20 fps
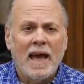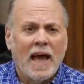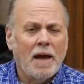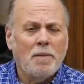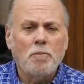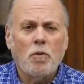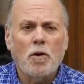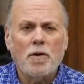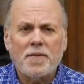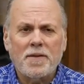
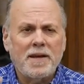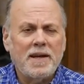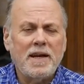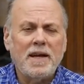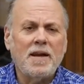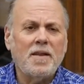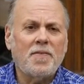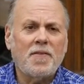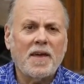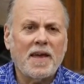And more than
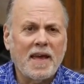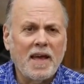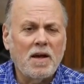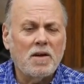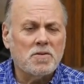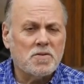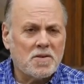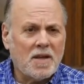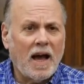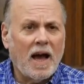anything
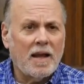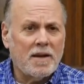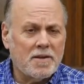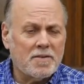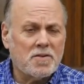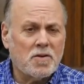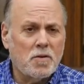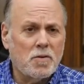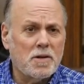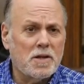else, God
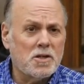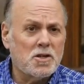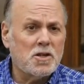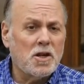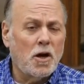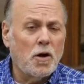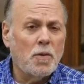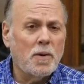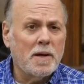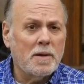is going to
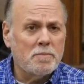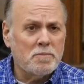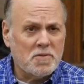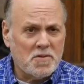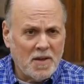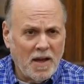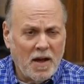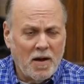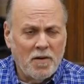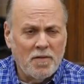show
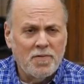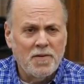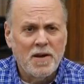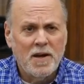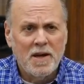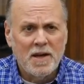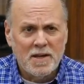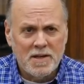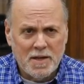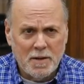himself
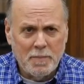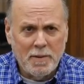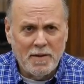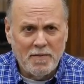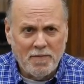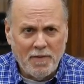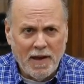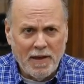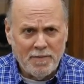to be